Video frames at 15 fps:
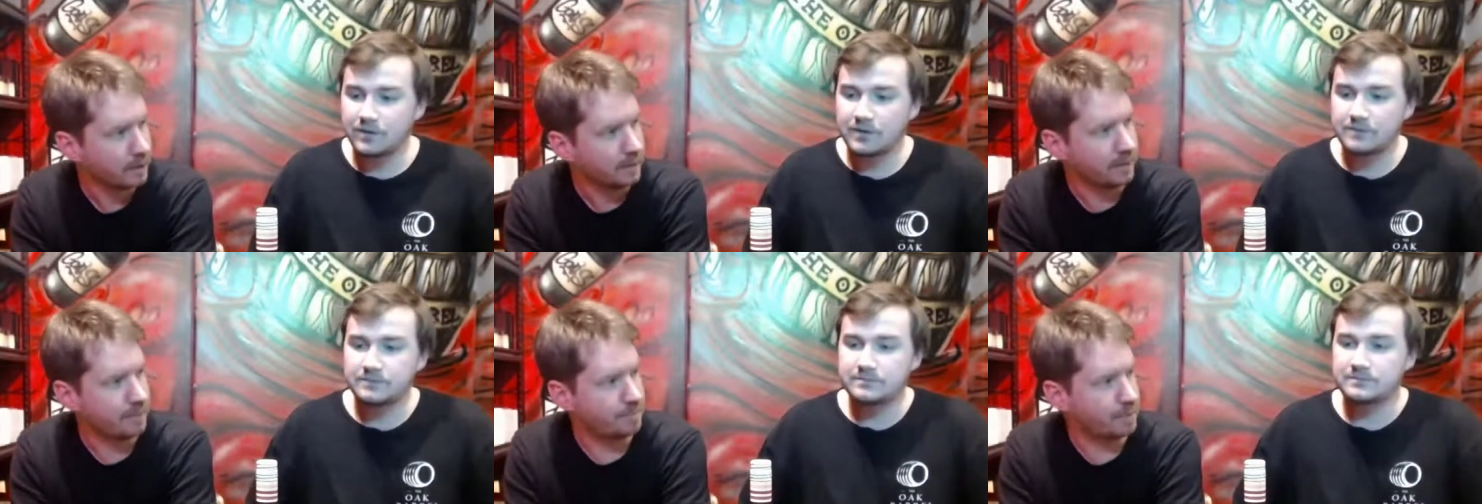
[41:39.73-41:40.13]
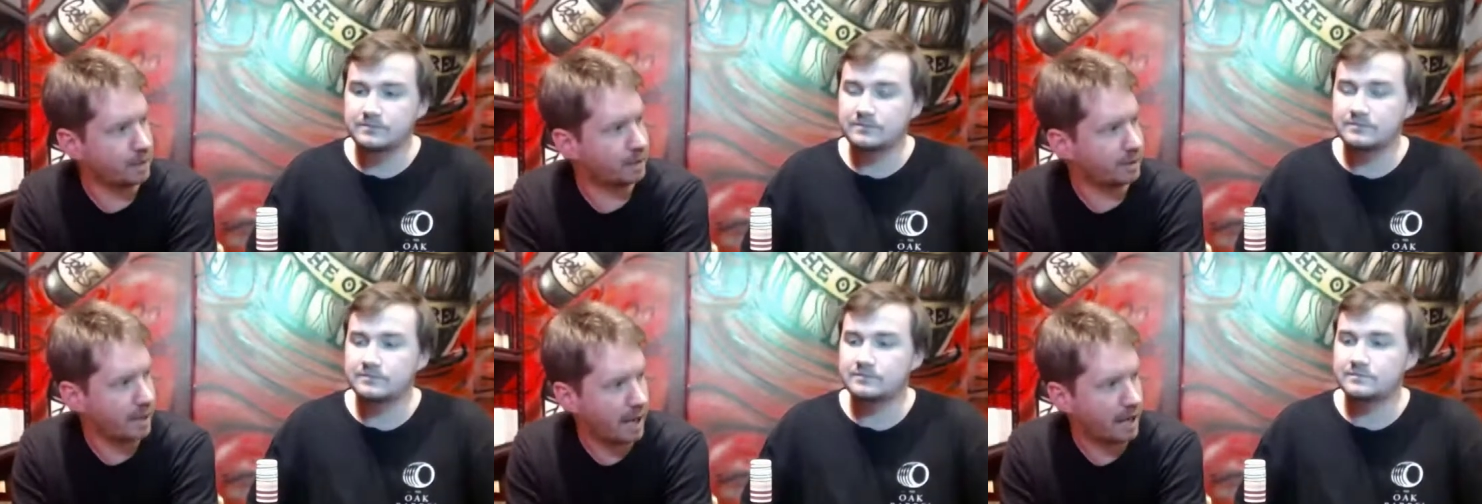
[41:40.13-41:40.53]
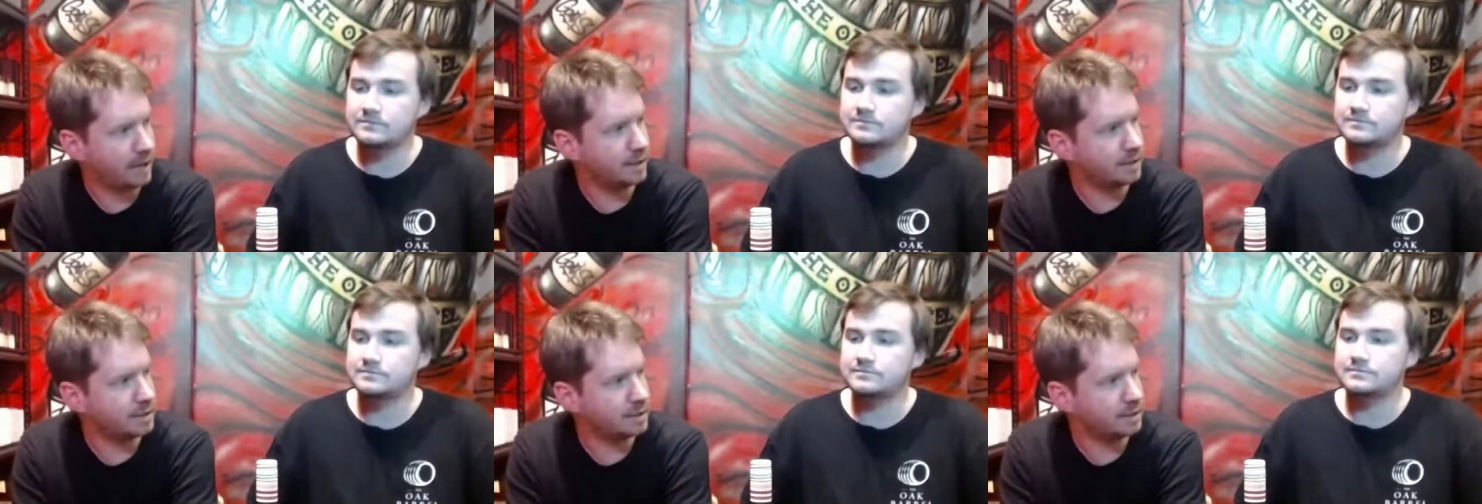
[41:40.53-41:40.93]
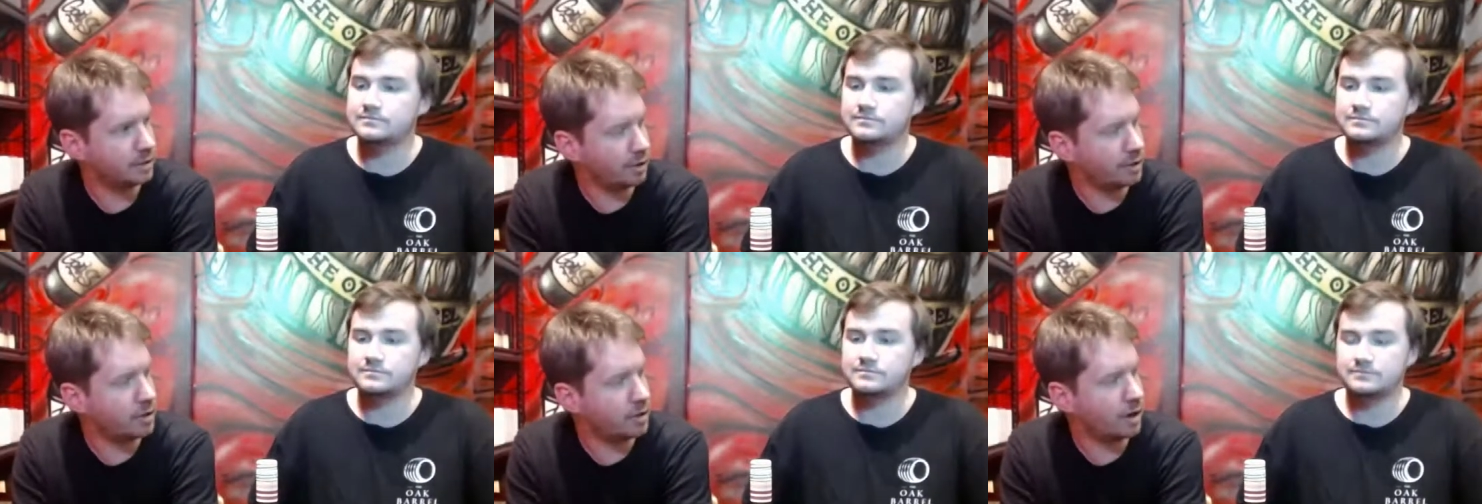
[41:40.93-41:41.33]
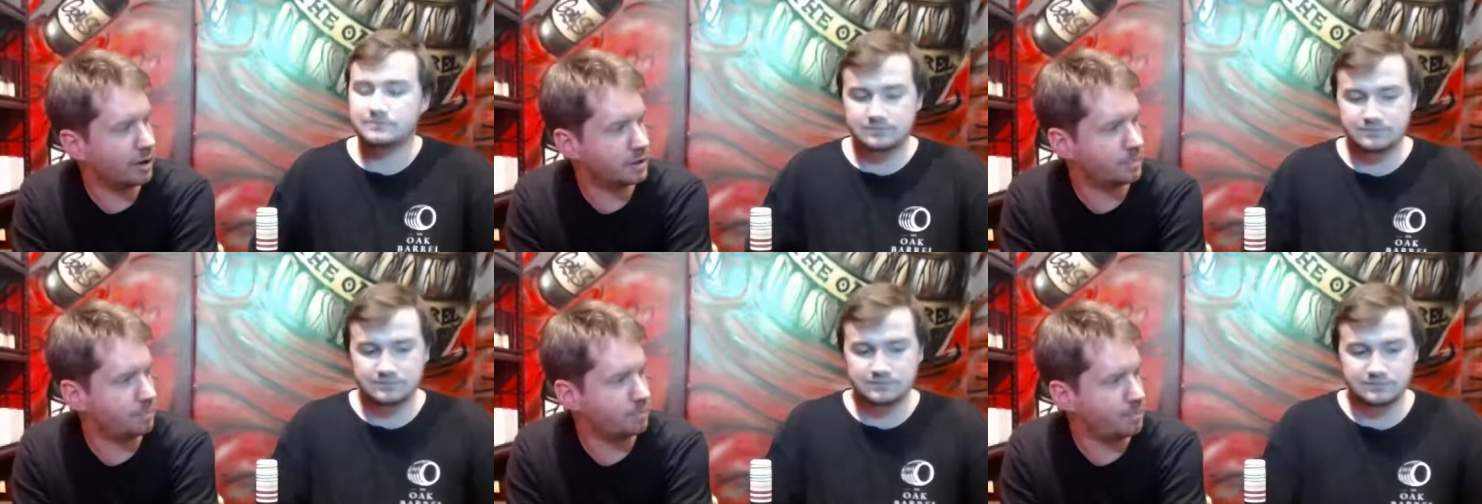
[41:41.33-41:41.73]
Speaker 1: the big '80s, early
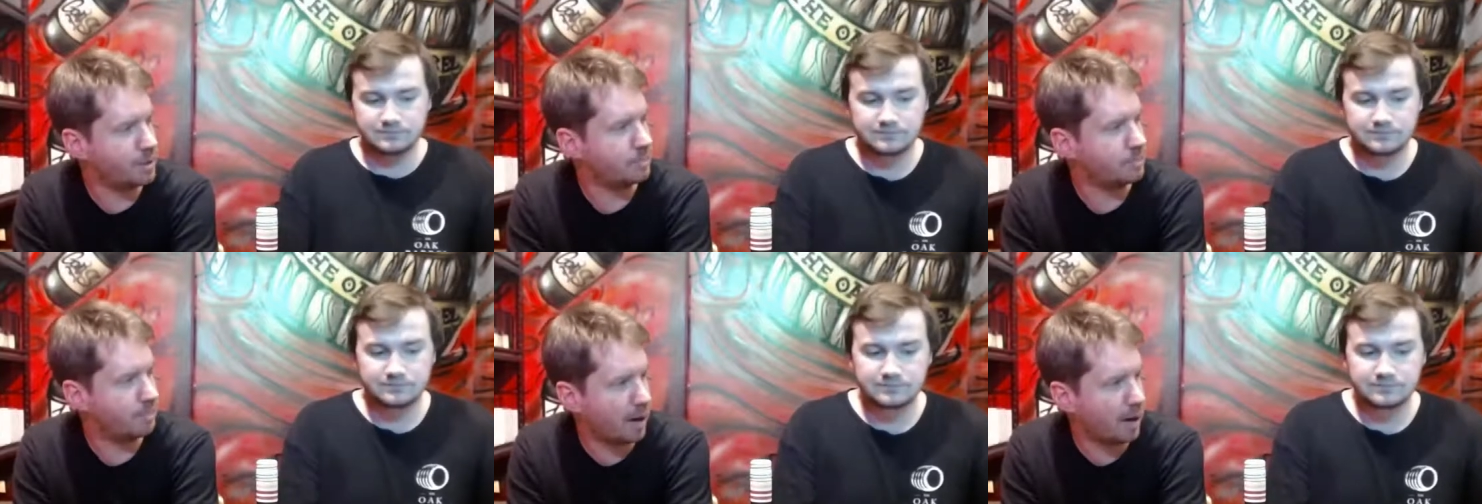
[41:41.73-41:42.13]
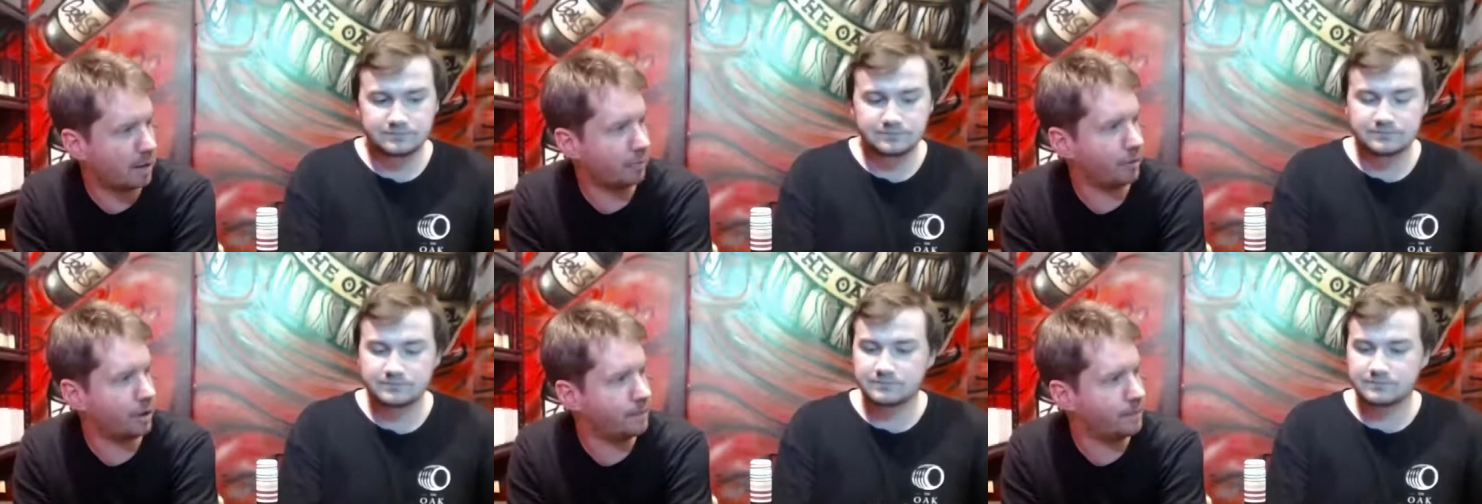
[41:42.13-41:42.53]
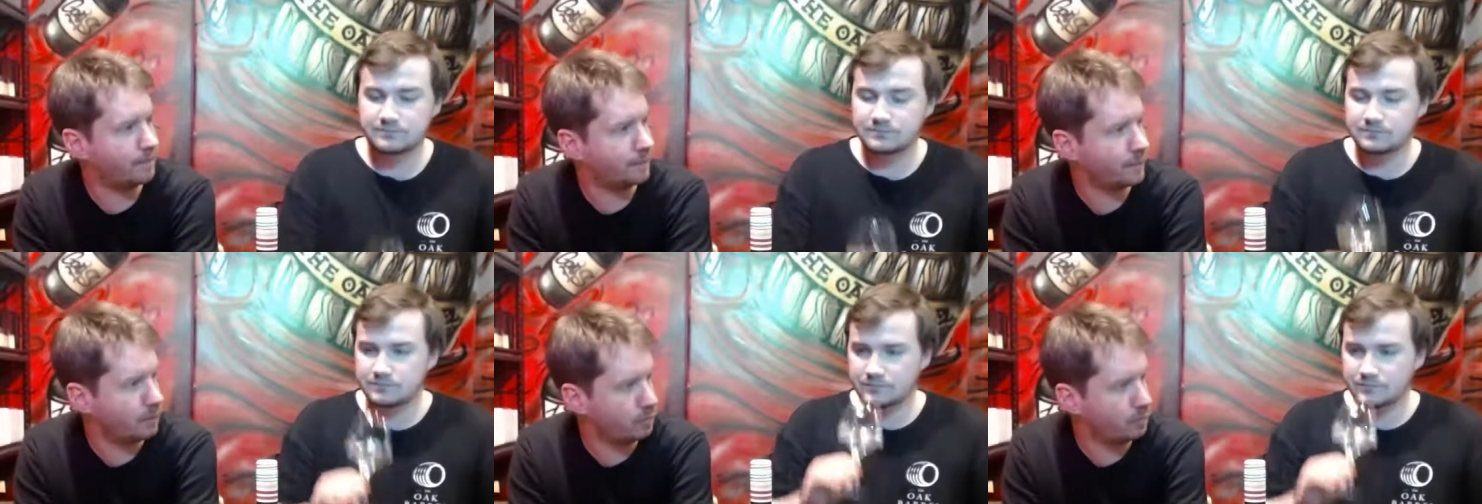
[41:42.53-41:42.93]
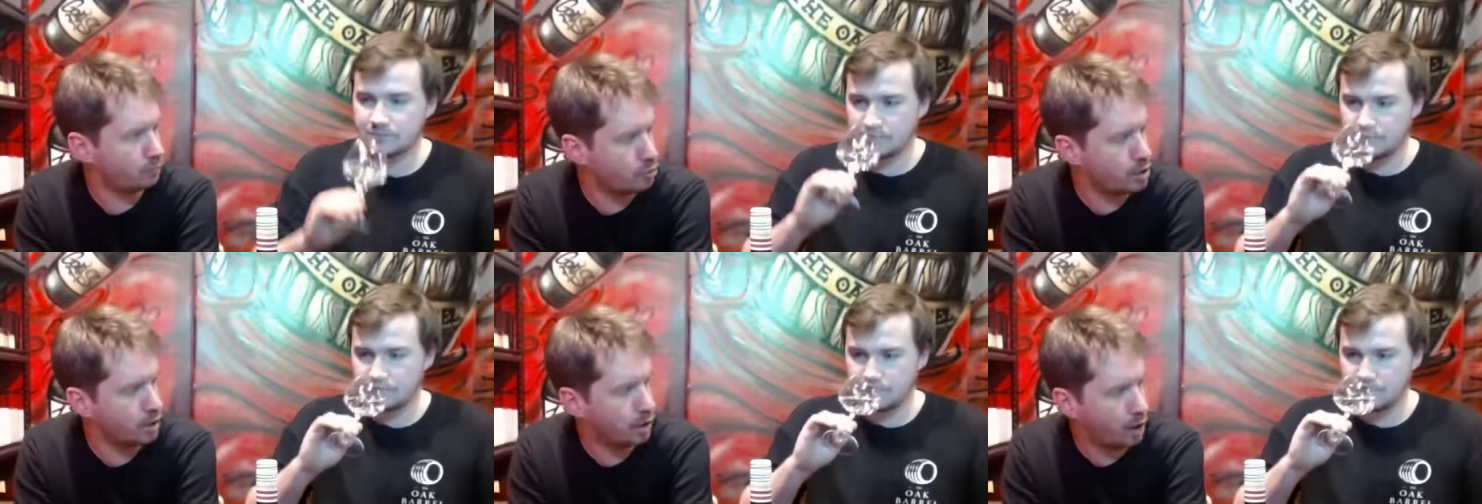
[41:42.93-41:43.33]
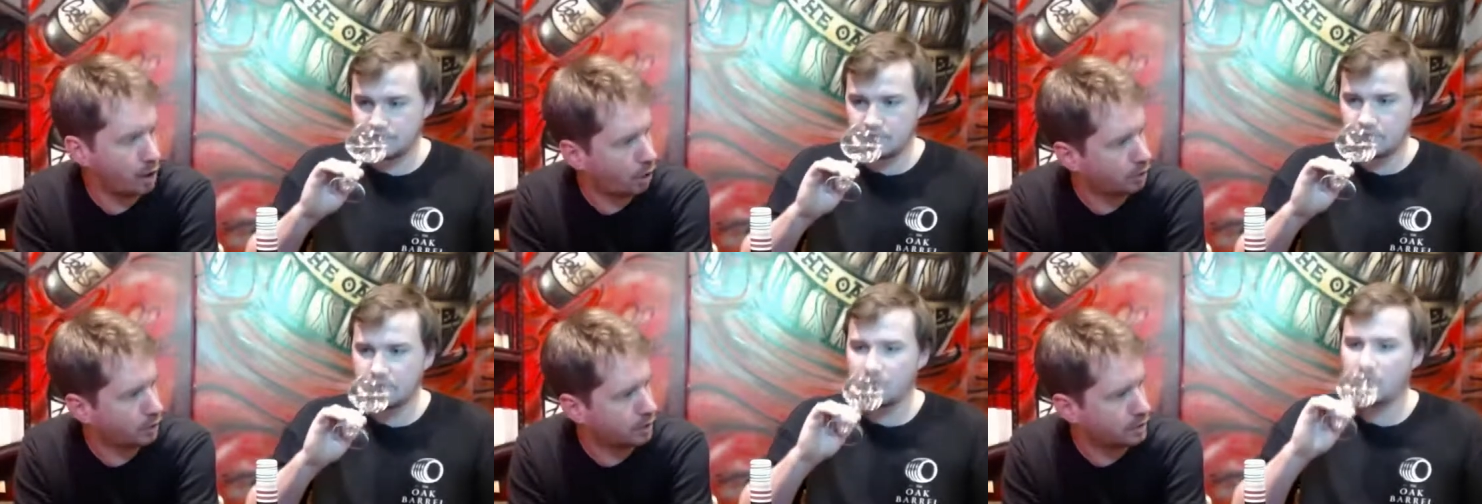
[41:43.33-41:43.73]
'90s, hmm. big buttery, really
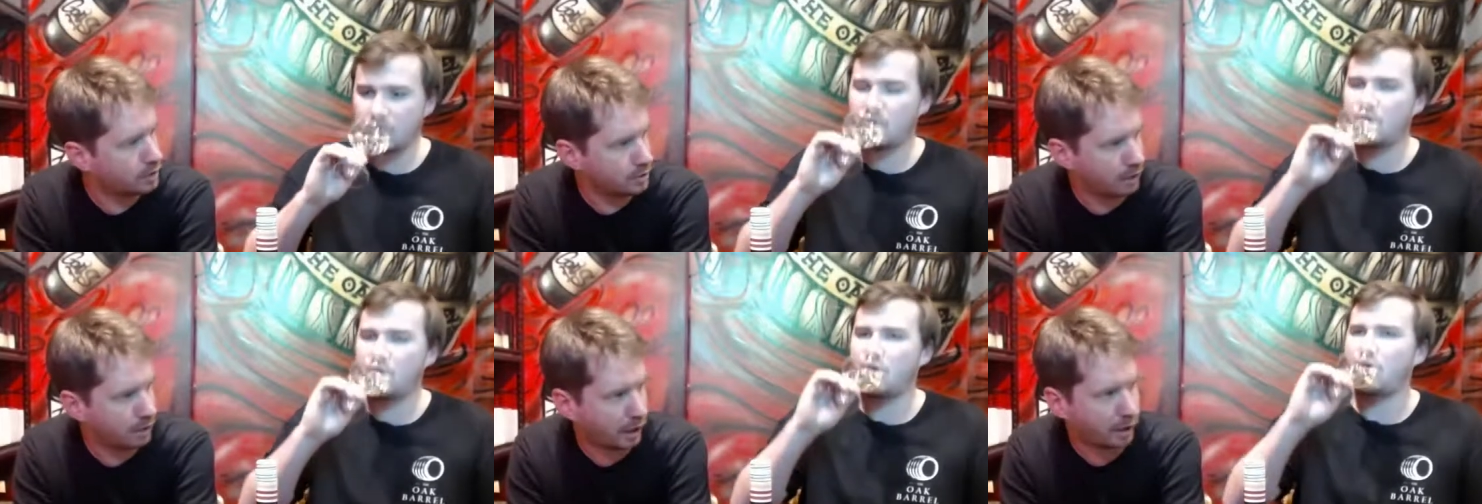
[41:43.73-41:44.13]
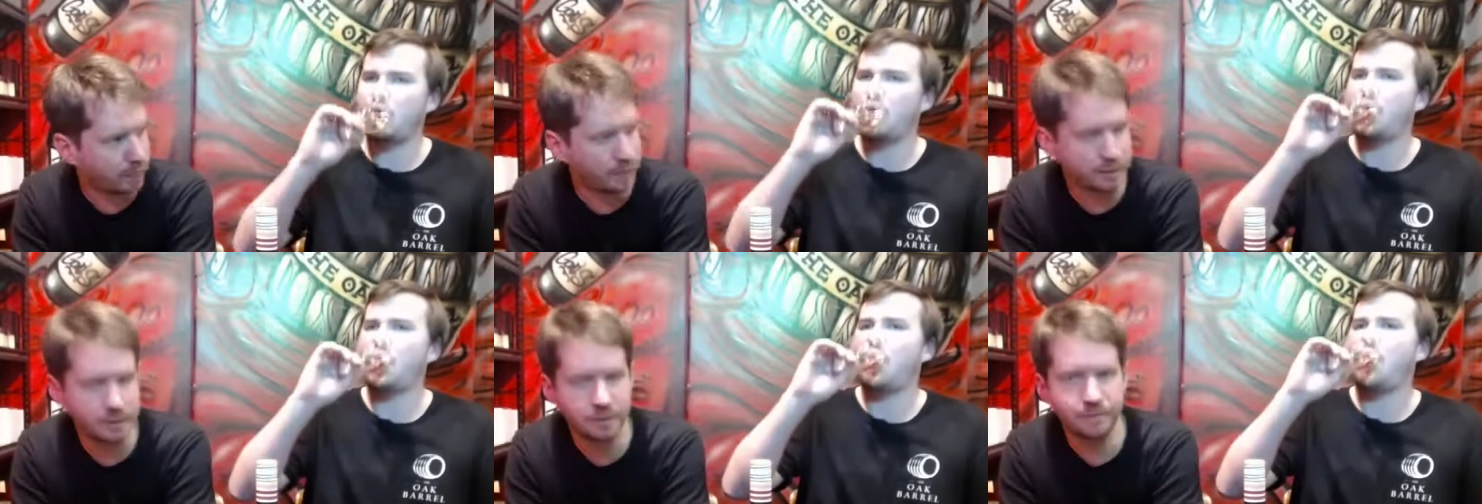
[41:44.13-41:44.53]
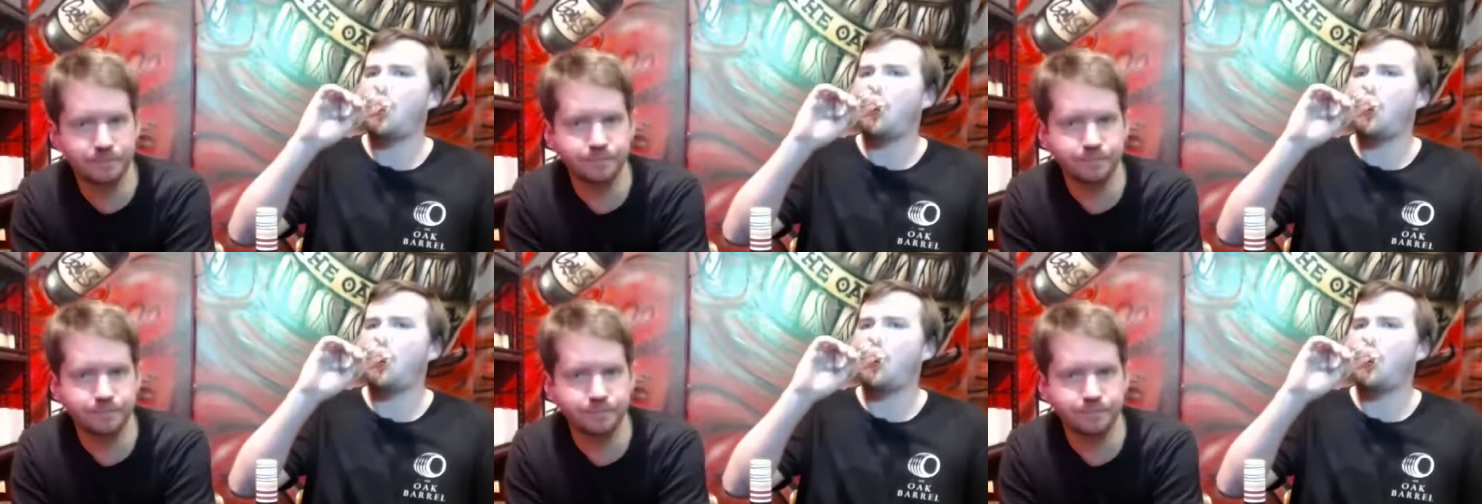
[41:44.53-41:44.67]
oaky sort of elements.